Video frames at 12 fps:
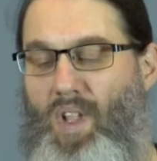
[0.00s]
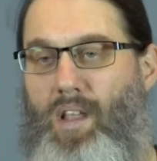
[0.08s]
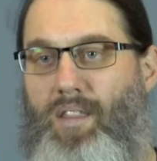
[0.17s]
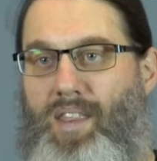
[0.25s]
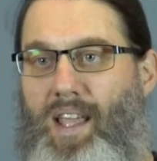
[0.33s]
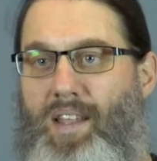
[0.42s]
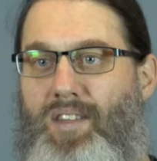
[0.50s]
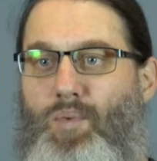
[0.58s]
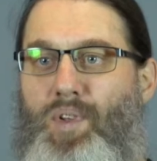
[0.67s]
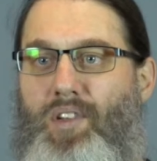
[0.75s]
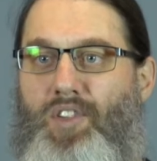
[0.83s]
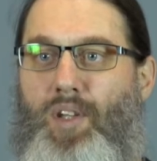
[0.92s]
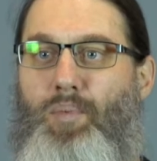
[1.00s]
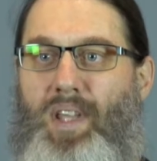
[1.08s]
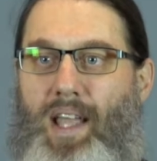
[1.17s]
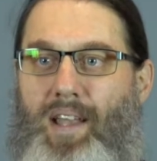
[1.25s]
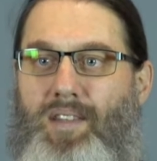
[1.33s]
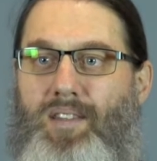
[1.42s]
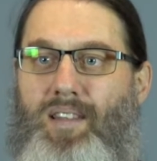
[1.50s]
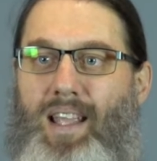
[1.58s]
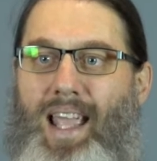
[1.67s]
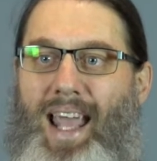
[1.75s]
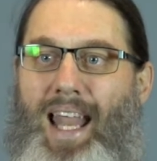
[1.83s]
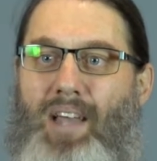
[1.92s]
this with a GPS
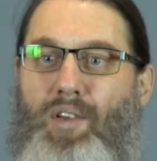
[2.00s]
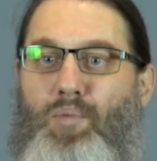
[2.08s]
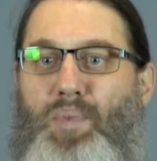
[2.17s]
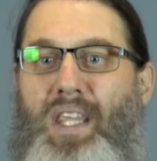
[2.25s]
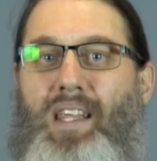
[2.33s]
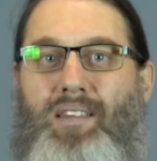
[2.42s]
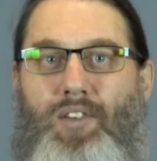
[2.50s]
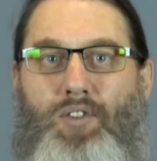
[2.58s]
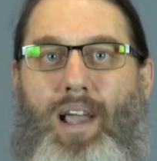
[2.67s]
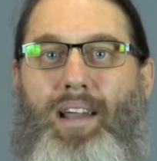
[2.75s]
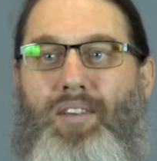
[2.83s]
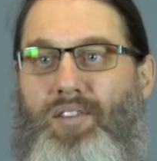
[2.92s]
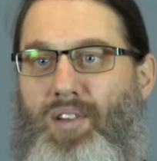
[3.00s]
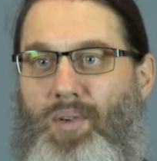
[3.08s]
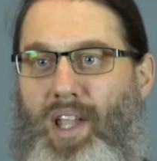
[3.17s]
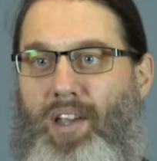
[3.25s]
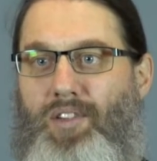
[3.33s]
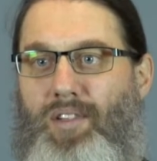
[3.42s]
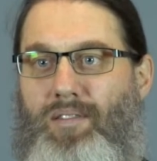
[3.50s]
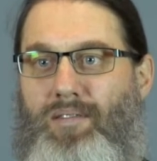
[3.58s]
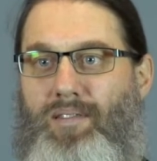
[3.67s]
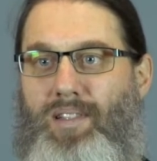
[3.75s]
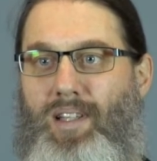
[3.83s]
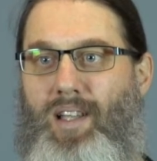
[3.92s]
and have it beacon the tractor's location.
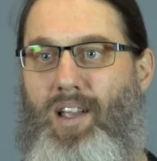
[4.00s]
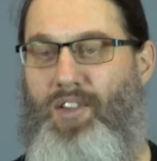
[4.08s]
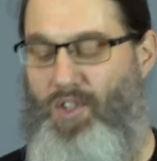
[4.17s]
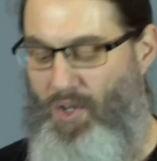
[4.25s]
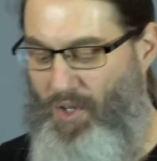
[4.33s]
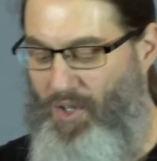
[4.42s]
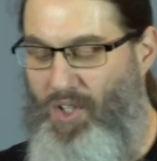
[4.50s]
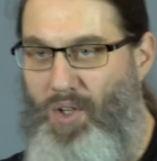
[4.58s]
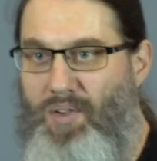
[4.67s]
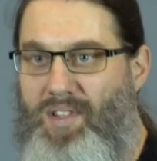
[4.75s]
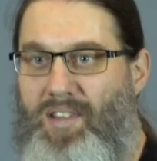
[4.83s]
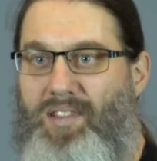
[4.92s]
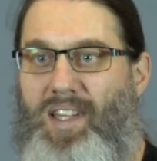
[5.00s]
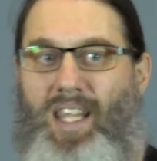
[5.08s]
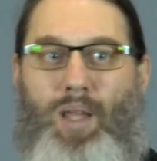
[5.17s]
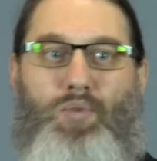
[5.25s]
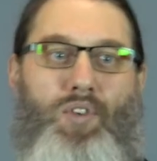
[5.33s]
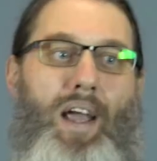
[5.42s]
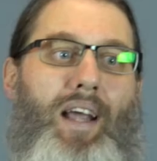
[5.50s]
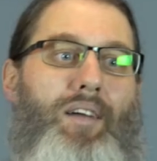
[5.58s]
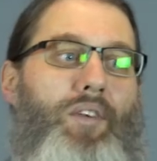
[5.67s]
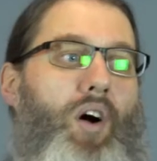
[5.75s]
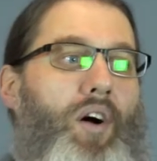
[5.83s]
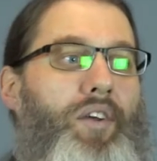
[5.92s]
So you could use this to keep track
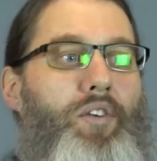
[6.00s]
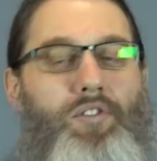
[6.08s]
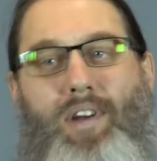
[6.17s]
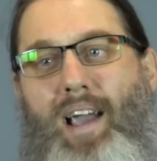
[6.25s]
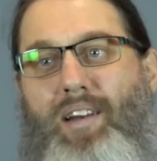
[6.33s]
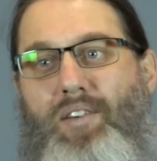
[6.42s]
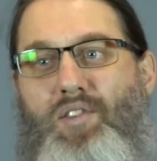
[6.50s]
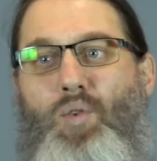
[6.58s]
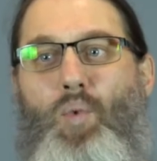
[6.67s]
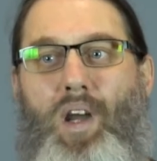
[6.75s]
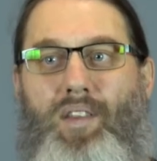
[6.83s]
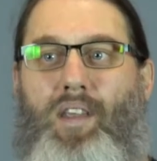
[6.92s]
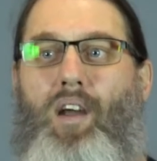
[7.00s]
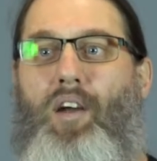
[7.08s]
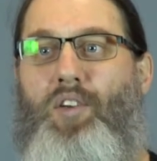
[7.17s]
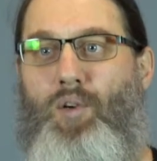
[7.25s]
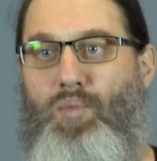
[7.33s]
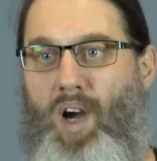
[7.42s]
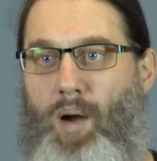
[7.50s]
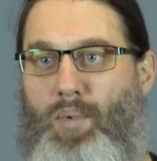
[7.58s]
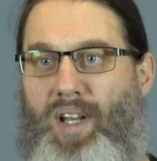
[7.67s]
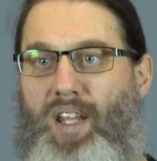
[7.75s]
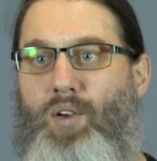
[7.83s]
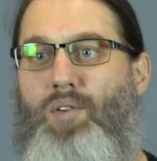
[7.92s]
of all your tractors and where they are on your
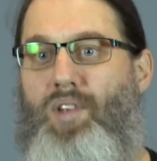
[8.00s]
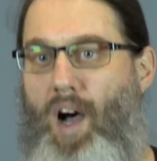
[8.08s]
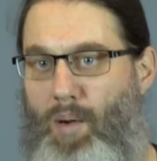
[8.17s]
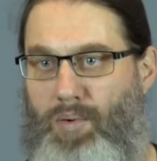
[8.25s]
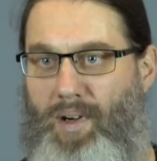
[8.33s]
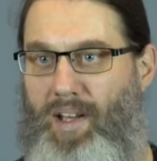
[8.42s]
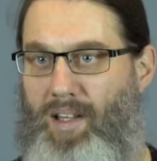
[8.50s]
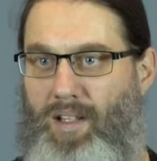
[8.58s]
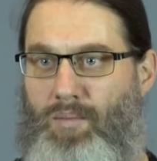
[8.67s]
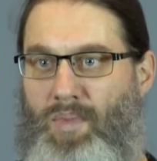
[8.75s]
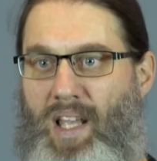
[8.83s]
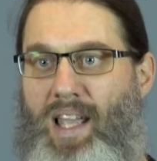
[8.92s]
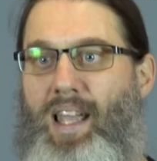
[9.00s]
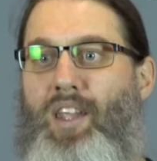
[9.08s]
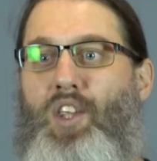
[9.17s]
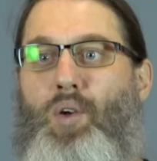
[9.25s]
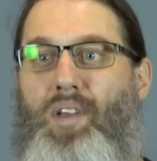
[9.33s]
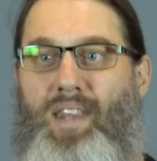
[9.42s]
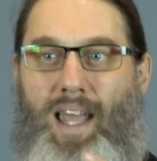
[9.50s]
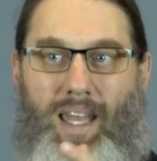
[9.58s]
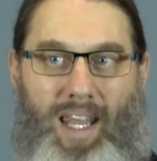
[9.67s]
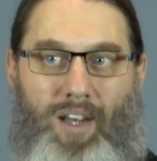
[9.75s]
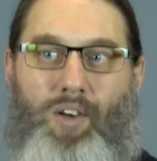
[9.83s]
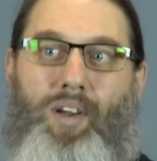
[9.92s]
property, who's operating them. You could then
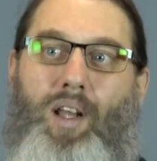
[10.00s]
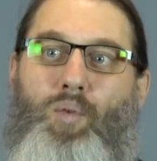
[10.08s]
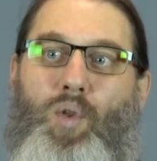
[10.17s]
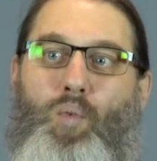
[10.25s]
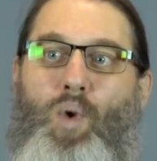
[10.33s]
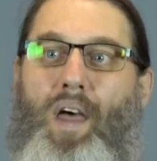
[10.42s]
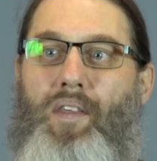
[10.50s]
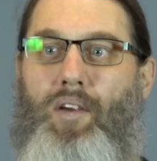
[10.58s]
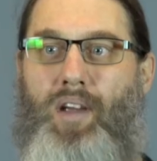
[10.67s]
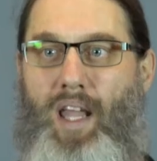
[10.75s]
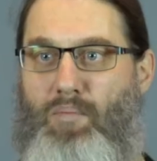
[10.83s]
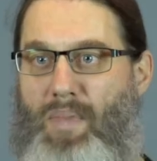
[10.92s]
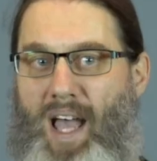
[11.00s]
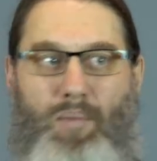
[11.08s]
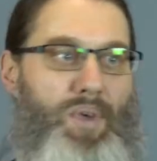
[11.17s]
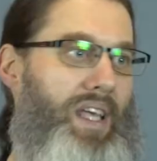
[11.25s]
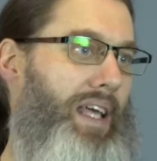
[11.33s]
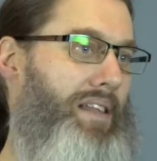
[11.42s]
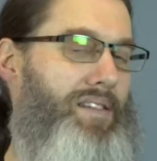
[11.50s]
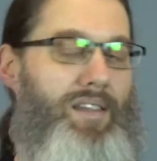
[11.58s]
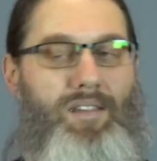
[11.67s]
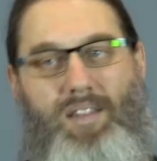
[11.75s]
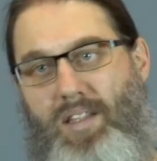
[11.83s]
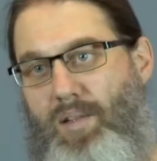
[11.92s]
integrate it with weather and mapping and
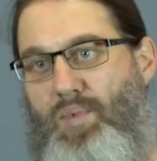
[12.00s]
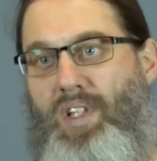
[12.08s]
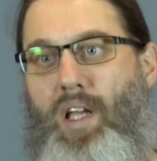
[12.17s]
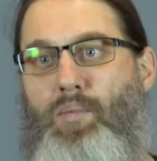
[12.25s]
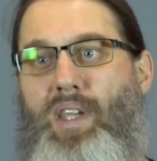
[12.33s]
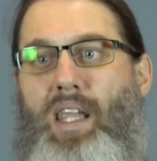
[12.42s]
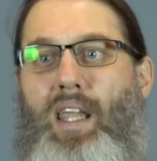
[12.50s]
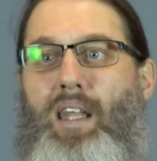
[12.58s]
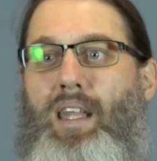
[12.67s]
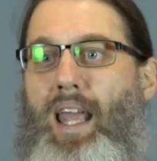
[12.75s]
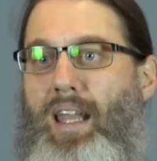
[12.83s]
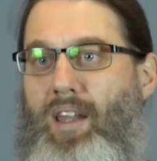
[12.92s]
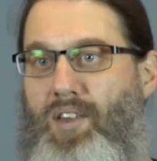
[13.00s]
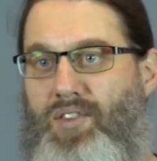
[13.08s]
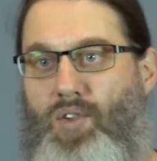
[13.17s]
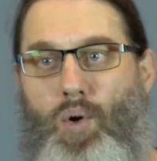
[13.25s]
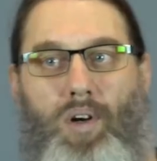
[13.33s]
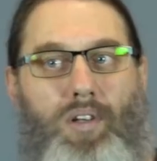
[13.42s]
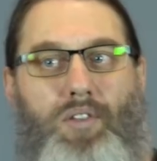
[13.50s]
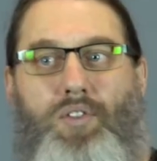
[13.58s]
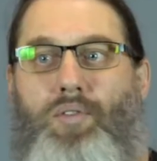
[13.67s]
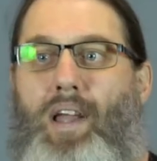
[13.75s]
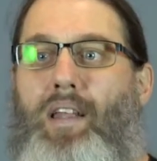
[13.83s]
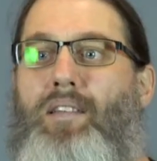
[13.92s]
see systems coming in and historical
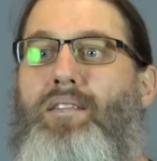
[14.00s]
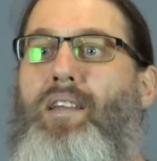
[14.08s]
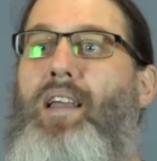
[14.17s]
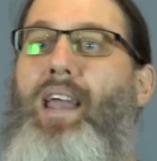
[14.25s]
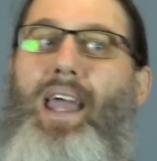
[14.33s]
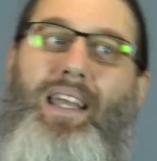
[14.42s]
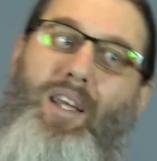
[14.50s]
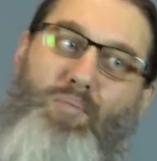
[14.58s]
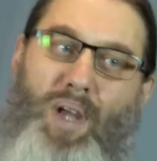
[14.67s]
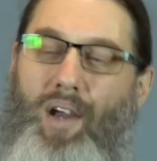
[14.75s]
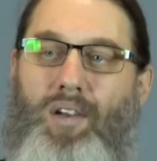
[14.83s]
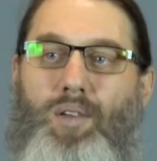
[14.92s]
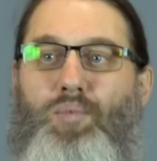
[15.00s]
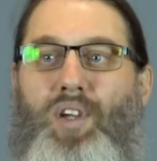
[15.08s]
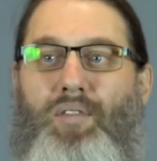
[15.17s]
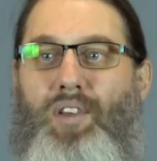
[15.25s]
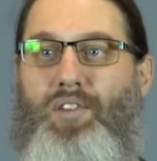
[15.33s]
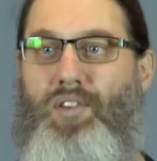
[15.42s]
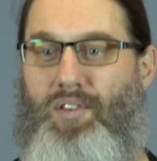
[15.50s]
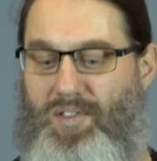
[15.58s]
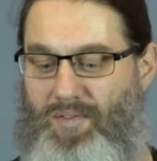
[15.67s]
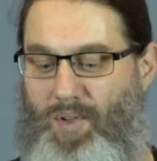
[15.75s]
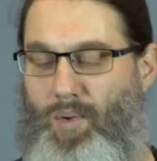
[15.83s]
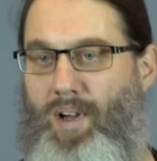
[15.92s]
trends and compare it to previous years
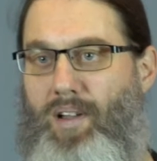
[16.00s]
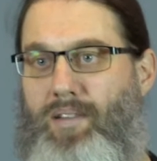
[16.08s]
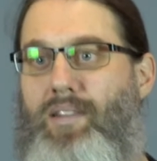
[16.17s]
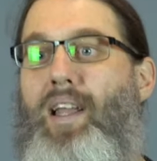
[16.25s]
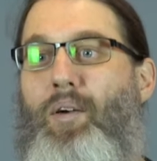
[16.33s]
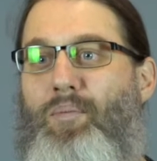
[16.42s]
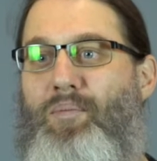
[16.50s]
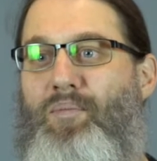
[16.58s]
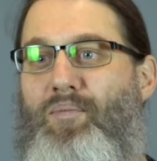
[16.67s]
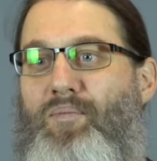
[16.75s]
if you want. Yep.